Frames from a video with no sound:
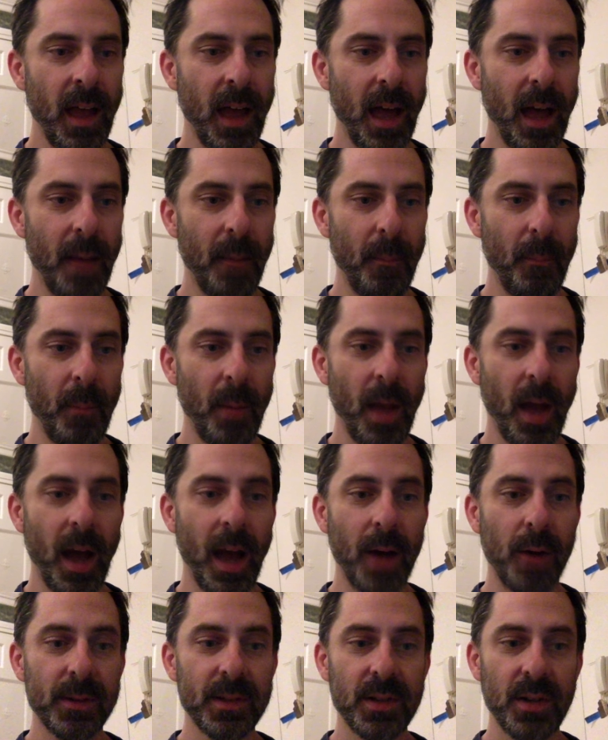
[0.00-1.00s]

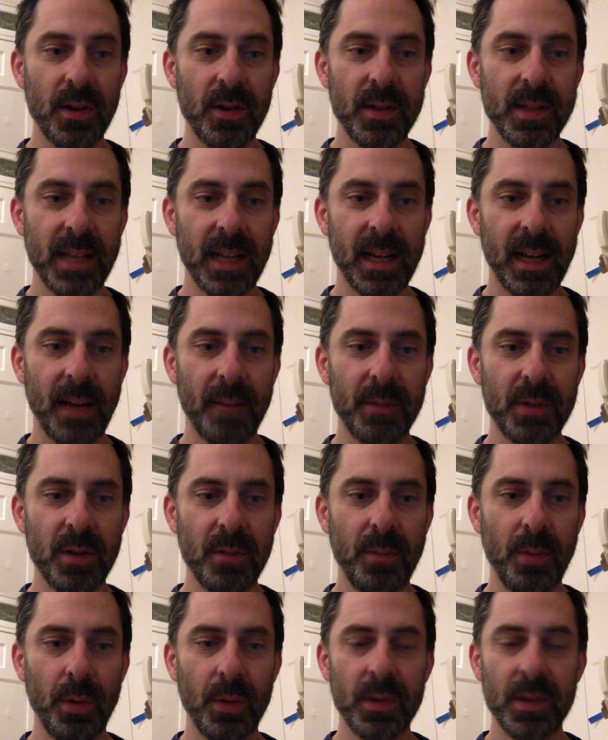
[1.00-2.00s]
I also set it up
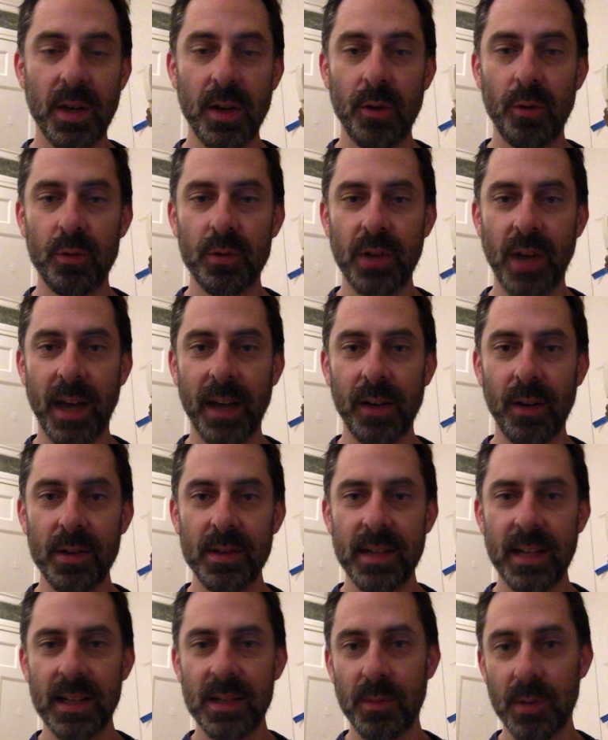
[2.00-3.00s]
to put so-called
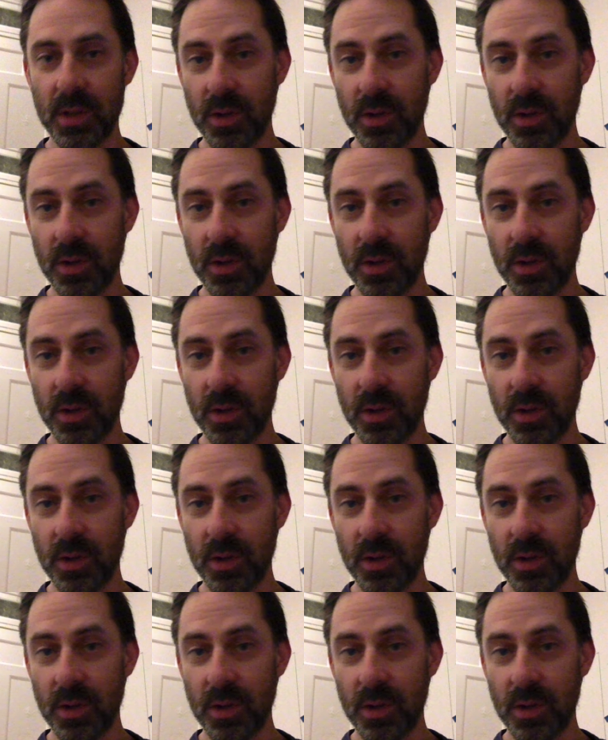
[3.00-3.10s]
diagnostics,